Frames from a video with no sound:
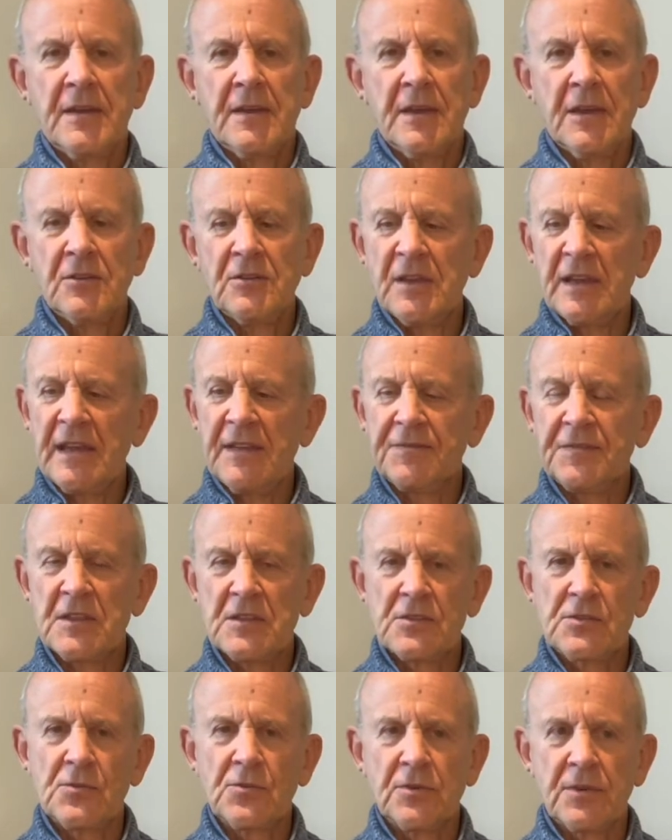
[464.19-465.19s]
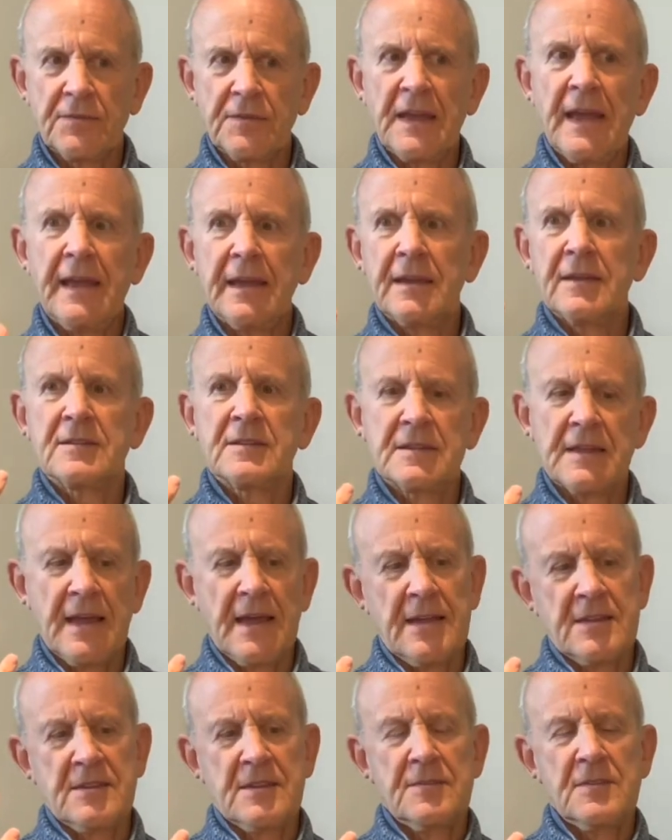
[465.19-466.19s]
And you get this sort of, the anger
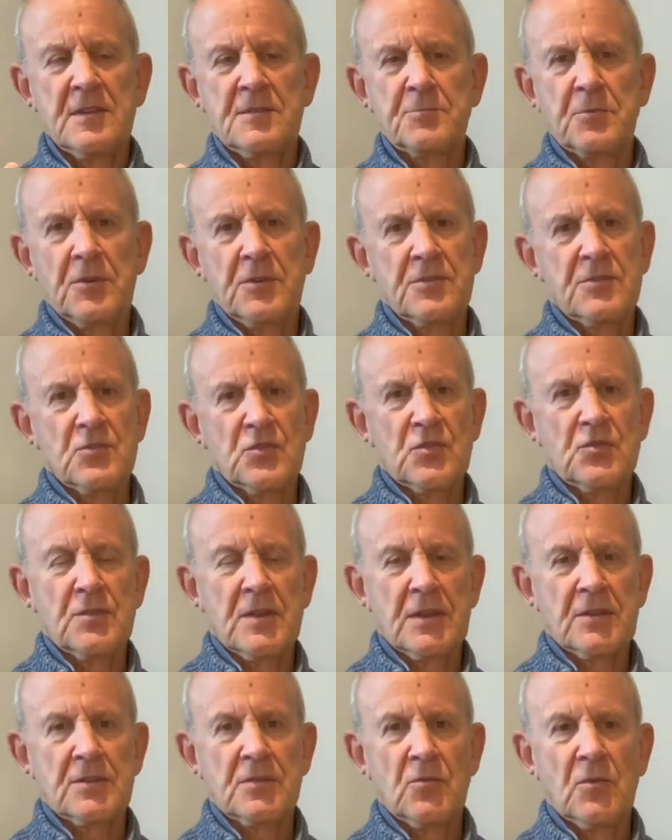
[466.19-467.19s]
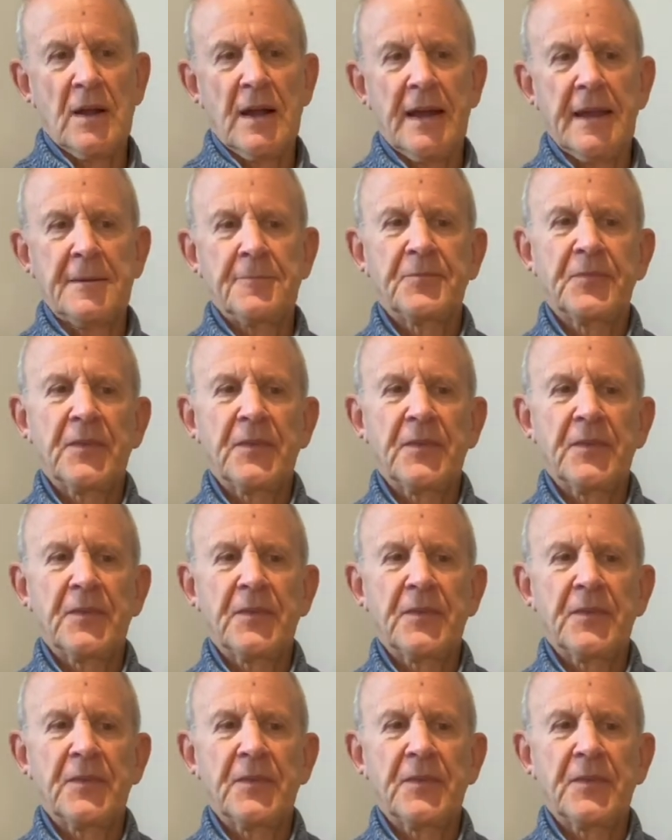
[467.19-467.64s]
starts and this person shrinks away.